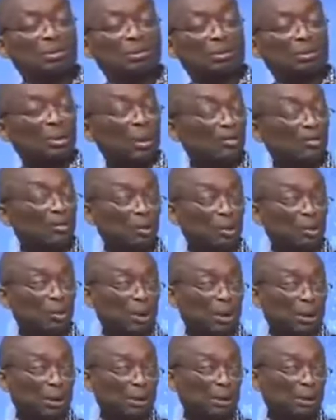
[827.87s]
You have
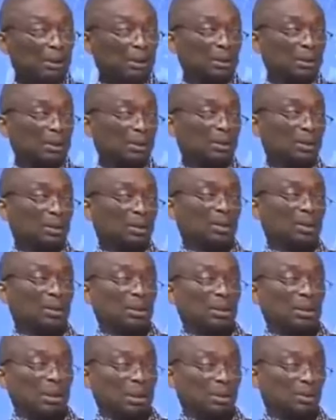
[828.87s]
told us
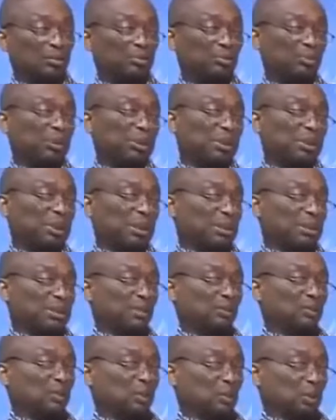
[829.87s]
that official
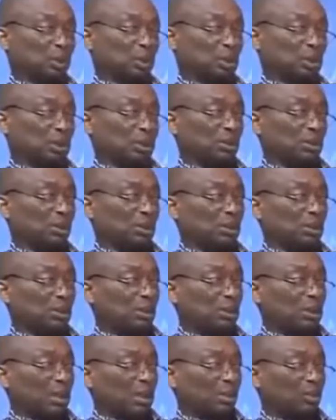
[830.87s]
sources
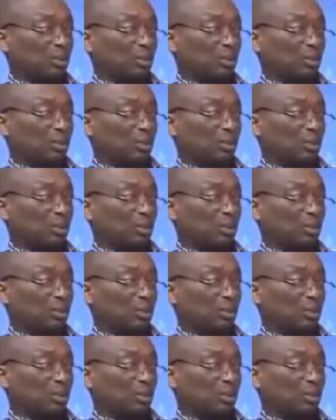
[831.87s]
are